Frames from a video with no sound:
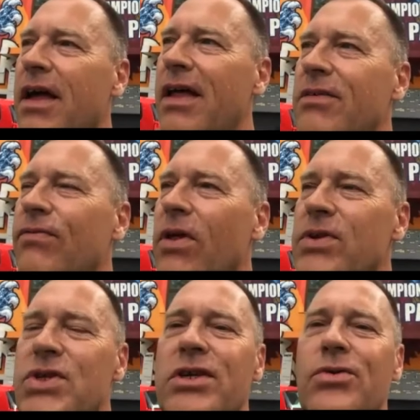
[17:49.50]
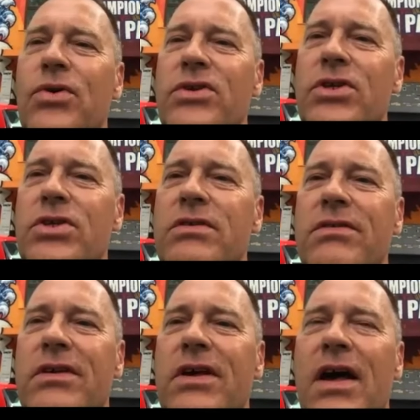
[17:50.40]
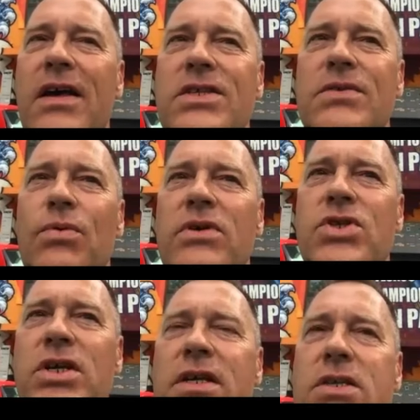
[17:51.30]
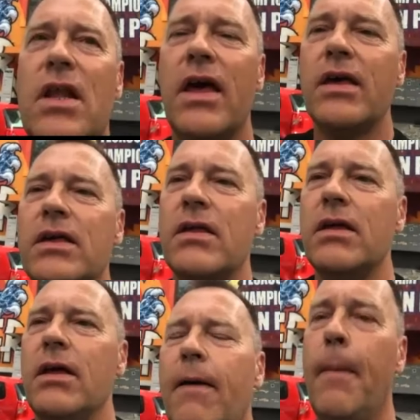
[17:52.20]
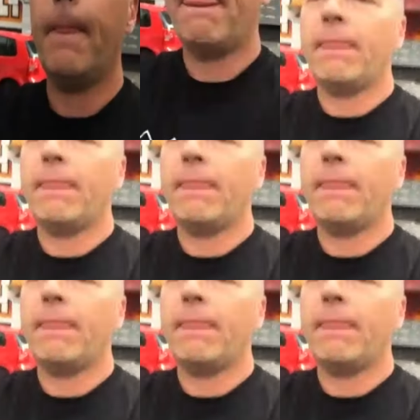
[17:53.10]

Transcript: And for the security guys, it was just like. Uh,